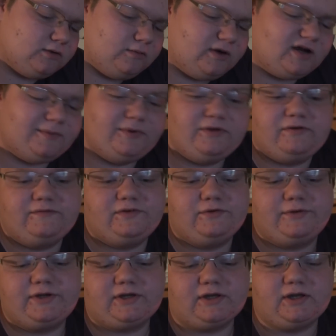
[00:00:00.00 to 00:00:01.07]
we're gonna be
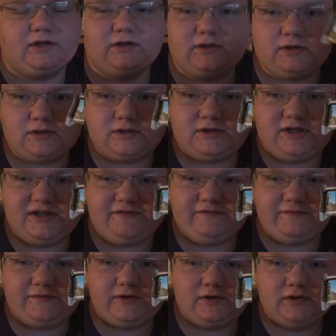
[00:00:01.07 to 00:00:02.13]
reviewing
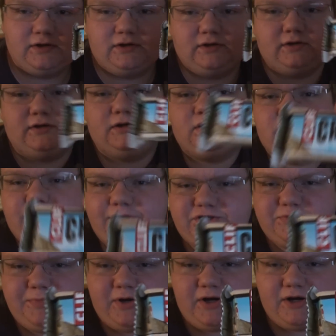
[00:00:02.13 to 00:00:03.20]
Clif
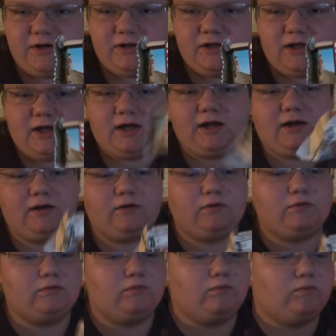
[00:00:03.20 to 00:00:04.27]
Crunch Bar, uh,
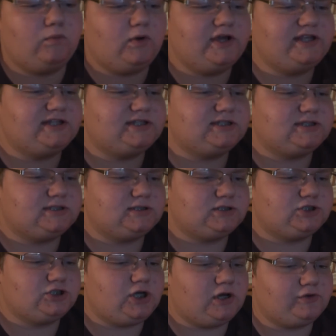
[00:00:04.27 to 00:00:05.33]
white
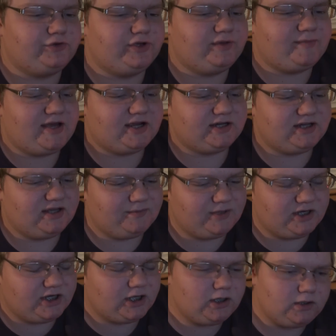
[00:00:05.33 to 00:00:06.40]
chocolate
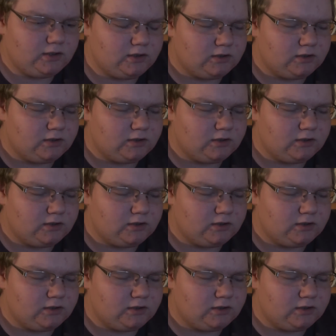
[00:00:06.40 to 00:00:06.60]
macadamia nut.